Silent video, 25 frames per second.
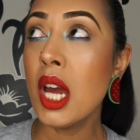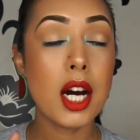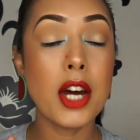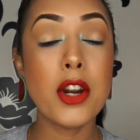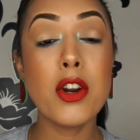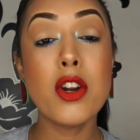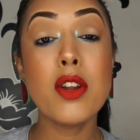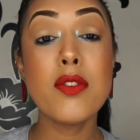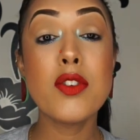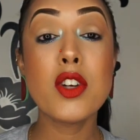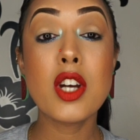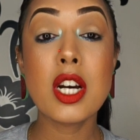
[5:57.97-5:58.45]
I
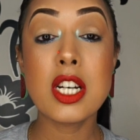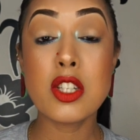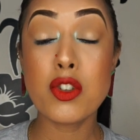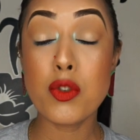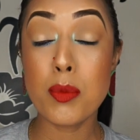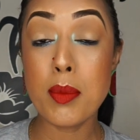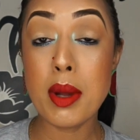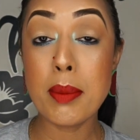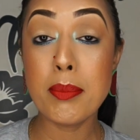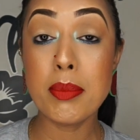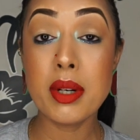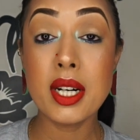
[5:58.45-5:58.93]
don't know if you guys
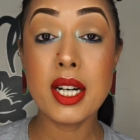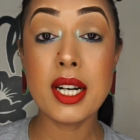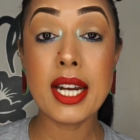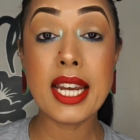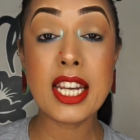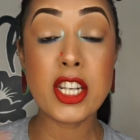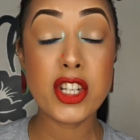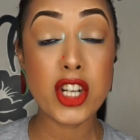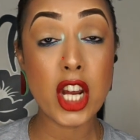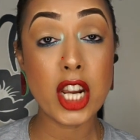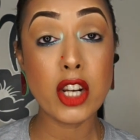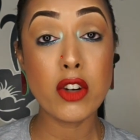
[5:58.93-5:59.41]
remember,
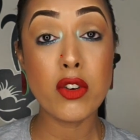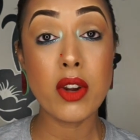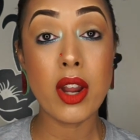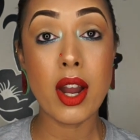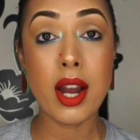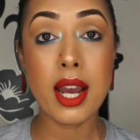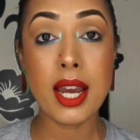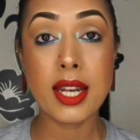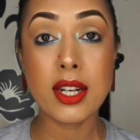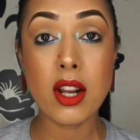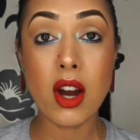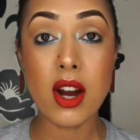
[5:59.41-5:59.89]
in January
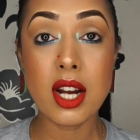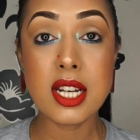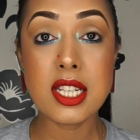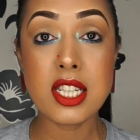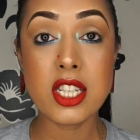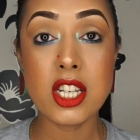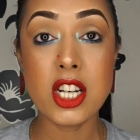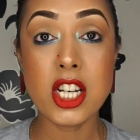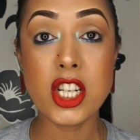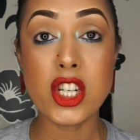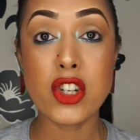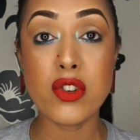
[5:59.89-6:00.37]
I had eye
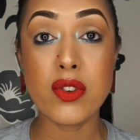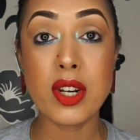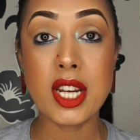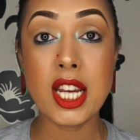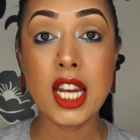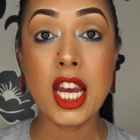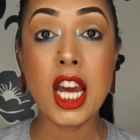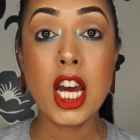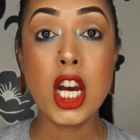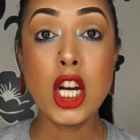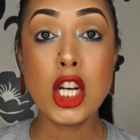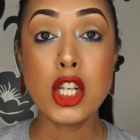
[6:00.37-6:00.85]

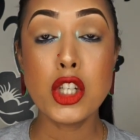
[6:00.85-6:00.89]
surgery